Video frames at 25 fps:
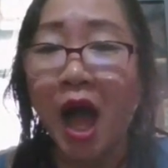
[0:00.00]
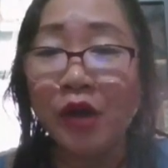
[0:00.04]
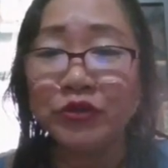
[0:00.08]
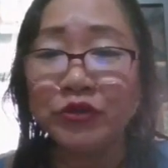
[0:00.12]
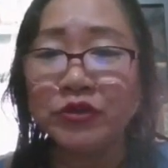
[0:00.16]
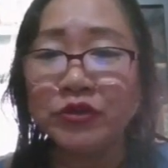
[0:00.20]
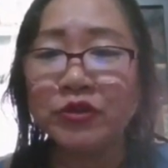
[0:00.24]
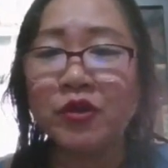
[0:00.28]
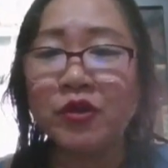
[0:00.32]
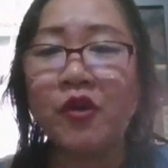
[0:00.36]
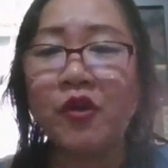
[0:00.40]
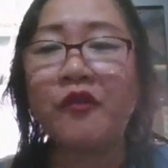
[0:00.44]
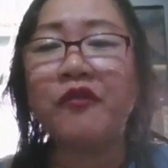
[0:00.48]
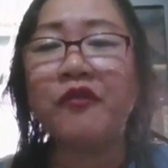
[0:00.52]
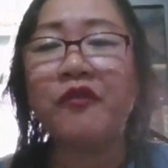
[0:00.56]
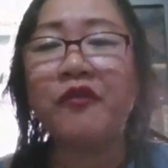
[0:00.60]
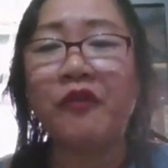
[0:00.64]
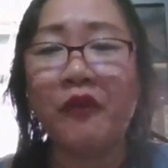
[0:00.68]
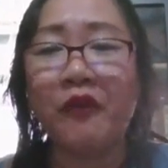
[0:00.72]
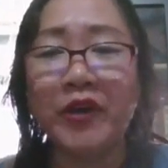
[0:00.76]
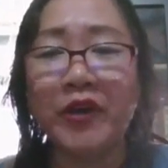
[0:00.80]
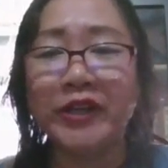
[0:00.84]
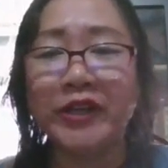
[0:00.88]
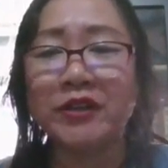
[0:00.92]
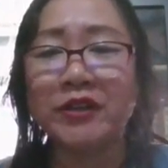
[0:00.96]
out of
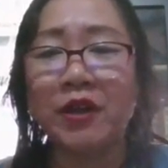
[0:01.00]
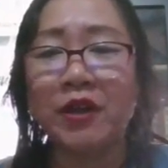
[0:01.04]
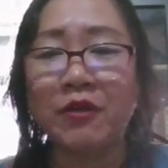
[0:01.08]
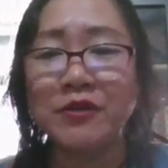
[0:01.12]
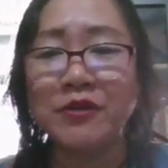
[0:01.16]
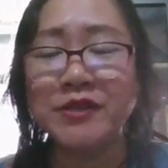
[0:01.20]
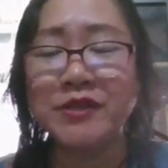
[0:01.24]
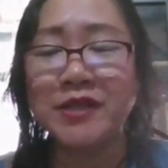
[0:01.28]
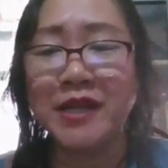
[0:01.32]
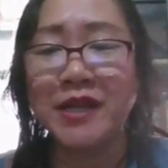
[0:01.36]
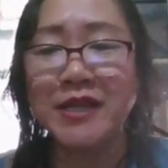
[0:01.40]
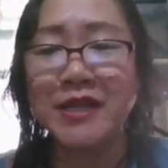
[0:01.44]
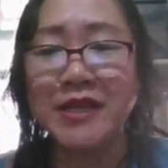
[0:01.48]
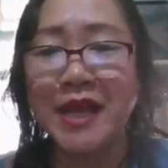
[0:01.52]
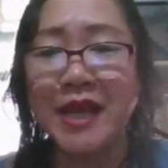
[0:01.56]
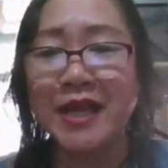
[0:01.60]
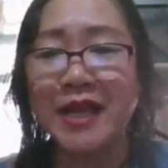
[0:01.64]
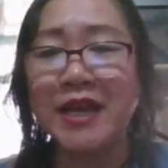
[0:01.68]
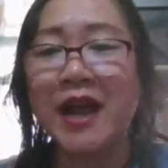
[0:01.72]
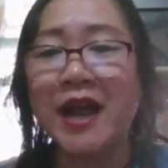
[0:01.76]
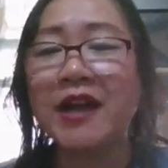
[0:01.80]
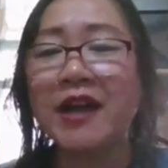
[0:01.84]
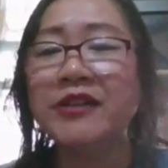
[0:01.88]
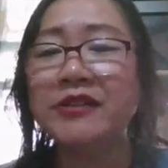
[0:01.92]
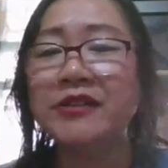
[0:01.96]

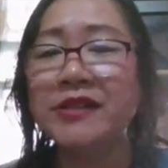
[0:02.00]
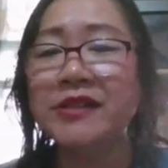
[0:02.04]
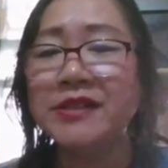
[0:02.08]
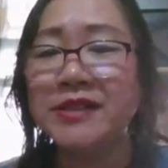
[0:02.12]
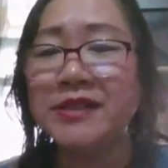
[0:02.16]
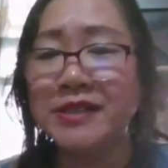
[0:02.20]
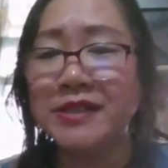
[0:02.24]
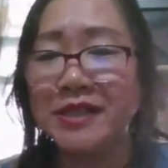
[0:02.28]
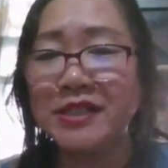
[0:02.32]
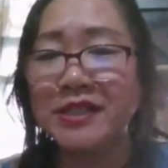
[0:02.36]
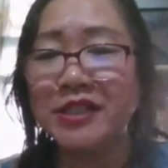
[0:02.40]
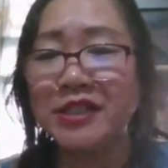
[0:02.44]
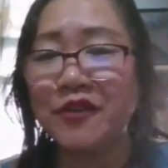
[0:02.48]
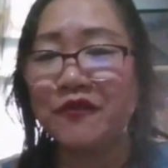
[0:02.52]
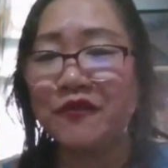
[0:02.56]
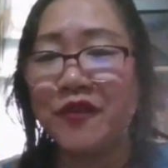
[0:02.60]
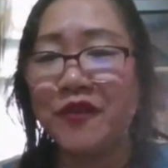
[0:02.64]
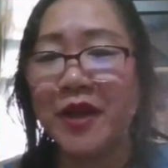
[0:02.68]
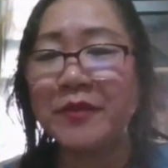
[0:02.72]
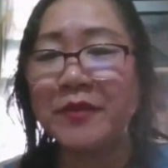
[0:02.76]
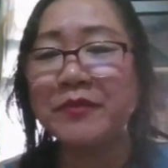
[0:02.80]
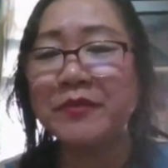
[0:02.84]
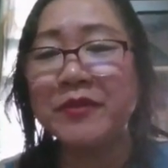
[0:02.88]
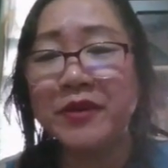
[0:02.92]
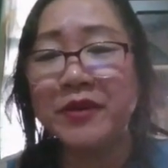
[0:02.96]

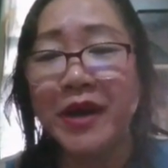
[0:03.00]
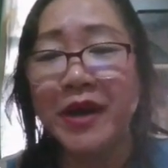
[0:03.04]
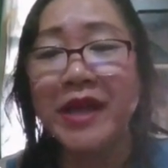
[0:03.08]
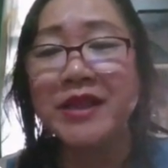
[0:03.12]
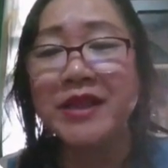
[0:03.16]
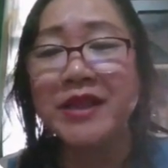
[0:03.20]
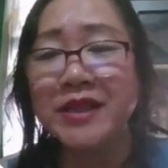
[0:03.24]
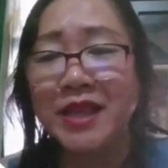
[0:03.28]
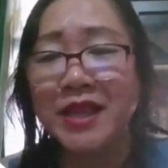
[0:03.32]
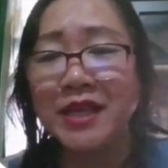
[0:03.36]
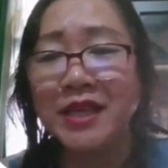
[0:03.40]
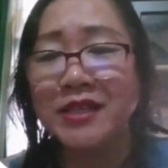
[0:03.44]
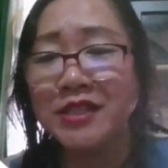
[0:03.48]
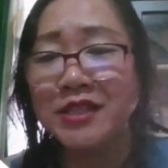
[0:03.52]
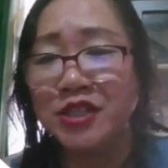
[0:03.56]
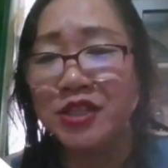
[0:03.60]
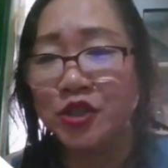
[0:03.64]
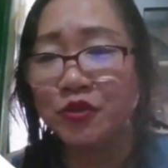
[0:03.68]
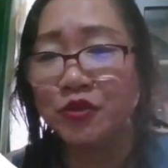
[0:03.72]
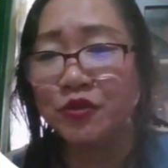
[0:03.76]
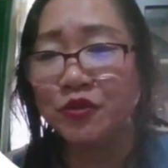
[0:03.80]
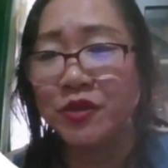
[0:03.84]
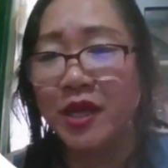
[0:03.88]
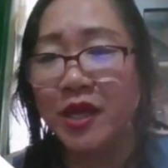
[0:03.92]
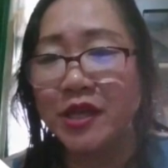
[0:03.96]
4,965 grade 10
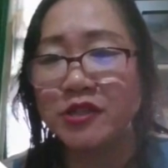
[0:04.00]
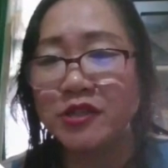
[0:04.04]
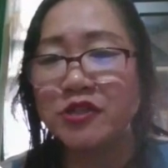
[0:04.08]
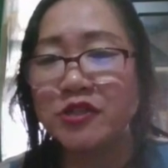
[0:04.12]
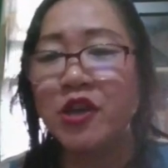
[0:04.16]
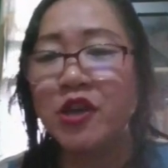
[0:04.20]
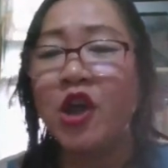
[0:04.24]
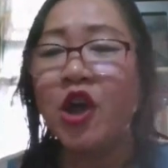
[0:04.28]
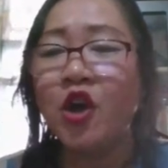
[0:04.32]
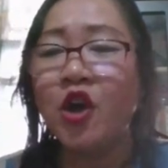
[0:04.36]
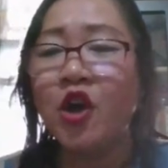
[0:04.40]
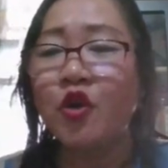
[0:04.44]
students